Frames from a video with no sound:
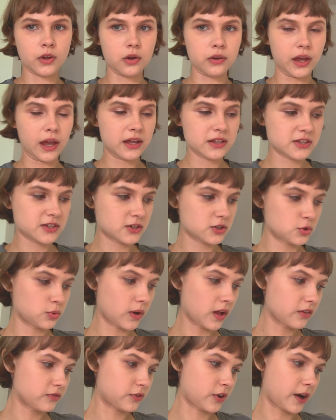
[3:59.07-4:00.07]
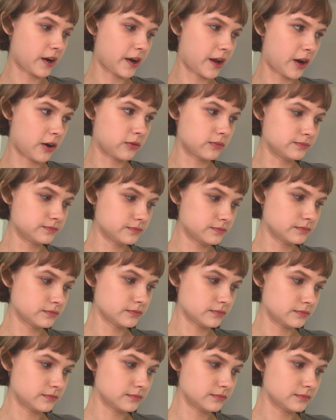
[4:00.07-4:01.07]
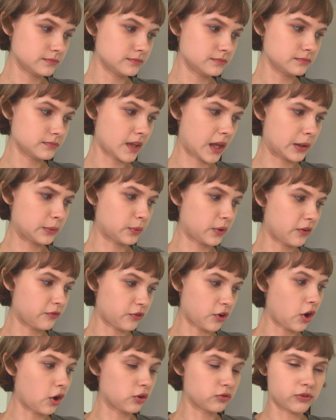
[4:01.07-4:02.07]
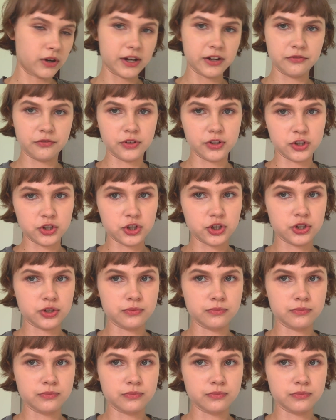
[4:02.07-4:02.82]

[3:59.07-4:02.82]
Okay, it's 12 right now, and we have already finished.